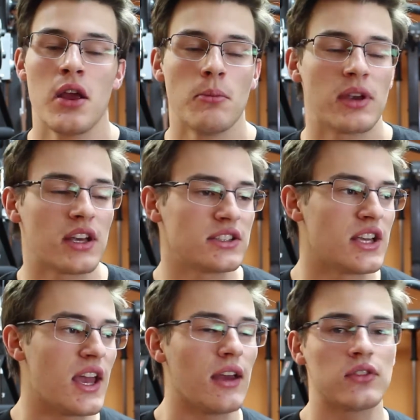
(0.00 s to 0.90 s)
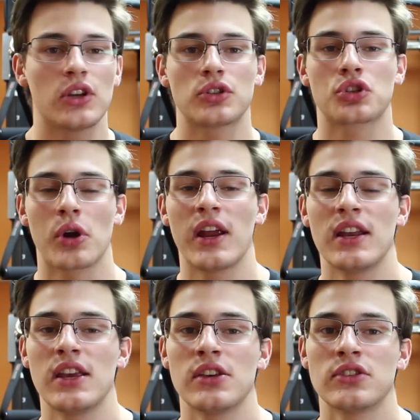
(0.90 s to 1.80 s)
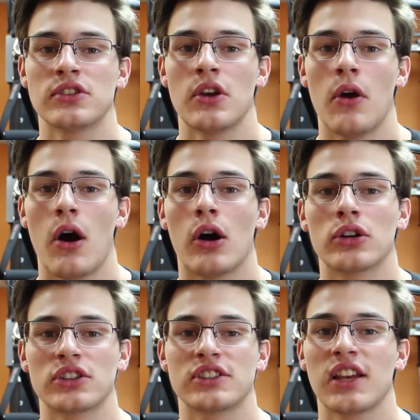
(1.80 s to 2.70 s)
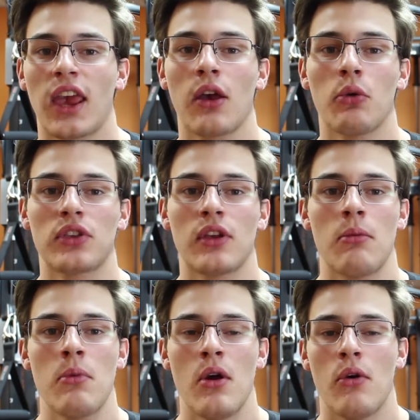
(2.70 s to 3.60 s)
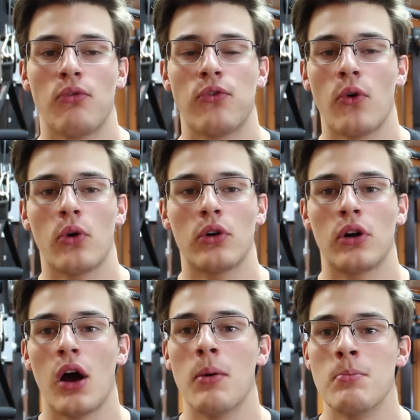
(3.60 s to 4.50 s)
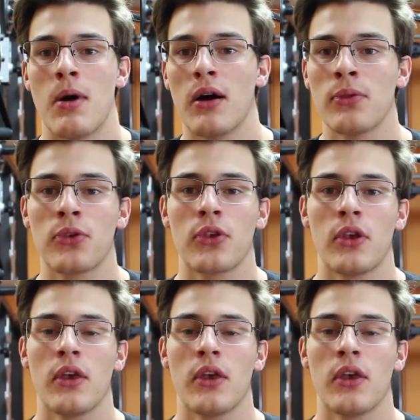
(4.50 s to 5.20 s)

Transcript: Because if they're trainees aren't sticking with them for a month,